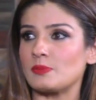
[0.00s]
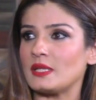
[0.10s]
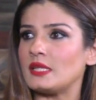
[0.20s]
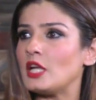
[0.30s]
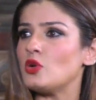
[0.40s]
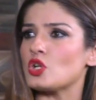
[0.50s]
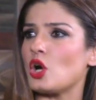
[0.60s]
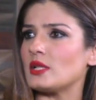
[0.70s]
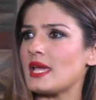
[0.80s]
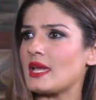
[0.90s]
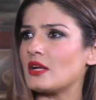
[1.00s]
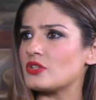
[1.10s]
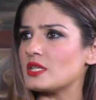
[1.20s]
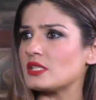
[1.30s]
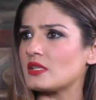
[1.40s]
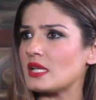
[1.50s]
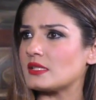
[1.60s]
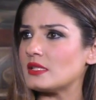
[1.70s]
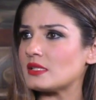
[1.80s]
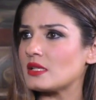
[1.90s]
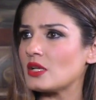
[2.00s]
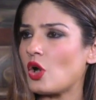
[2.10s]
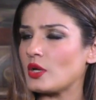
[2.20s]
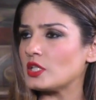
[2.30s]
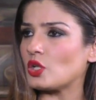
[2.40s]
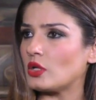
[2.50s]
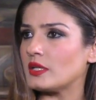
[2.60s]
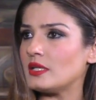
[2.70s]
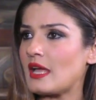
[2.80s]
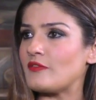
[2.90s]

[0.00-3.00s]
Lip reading: But they don't call their countries racist or intolerant.